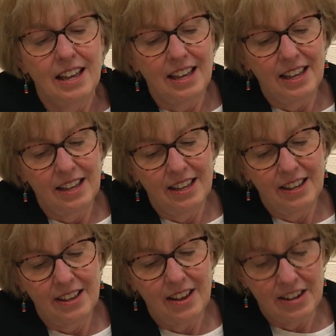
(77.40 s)

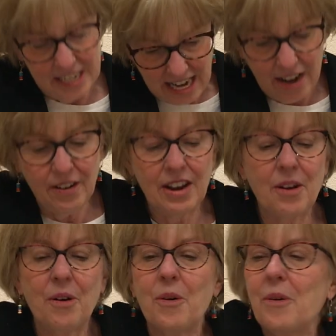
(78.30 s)

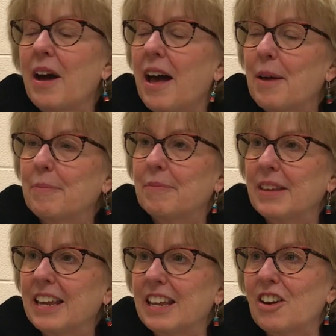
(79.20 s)
Ontario,
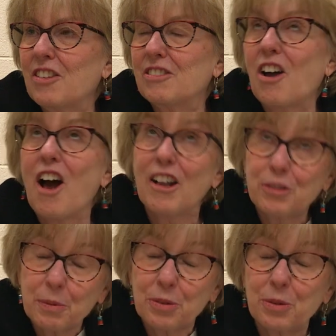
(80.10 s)
in
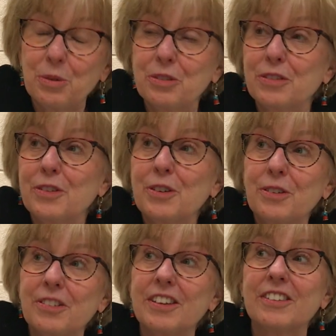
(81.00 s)
hospital schools of
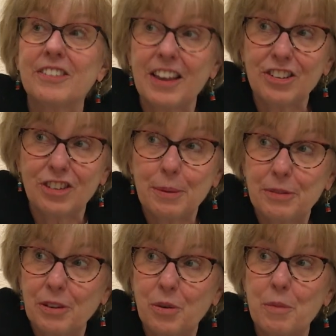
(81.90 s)
nursing,
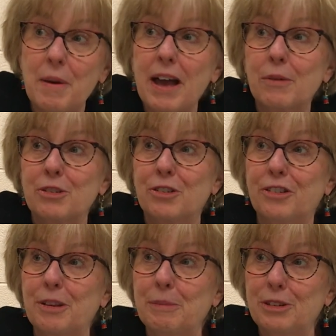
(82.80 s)
CEGEPs in Quebec, which are
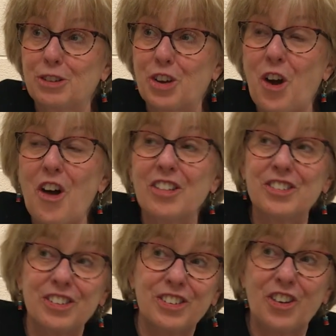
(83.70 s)
similar to
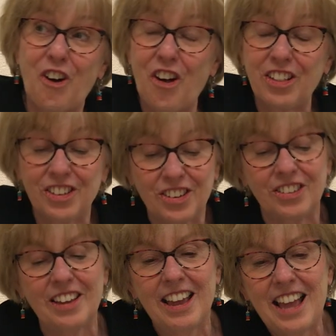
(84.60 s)
colleges,
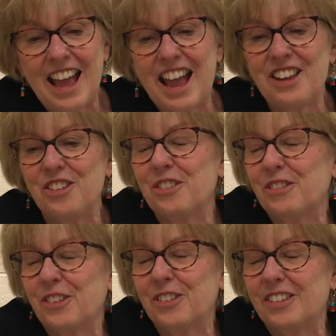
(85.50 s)
and
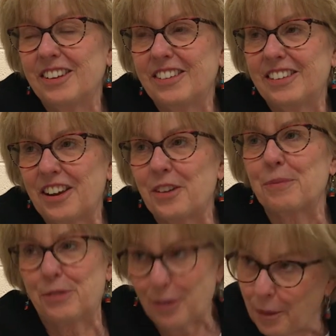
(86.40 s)
universities here.
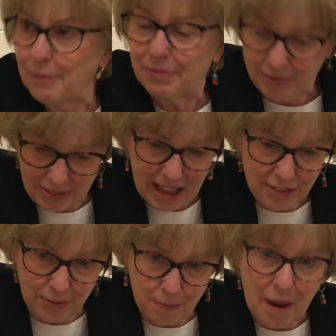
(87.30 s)
So
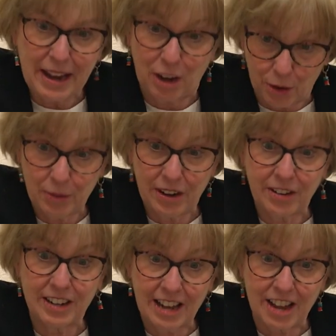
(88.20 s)
that's my career
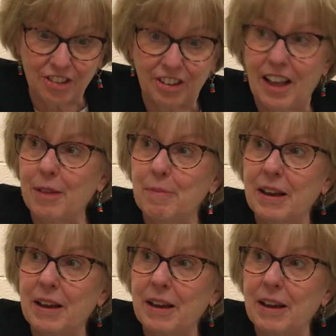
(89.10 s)
in a nutshell.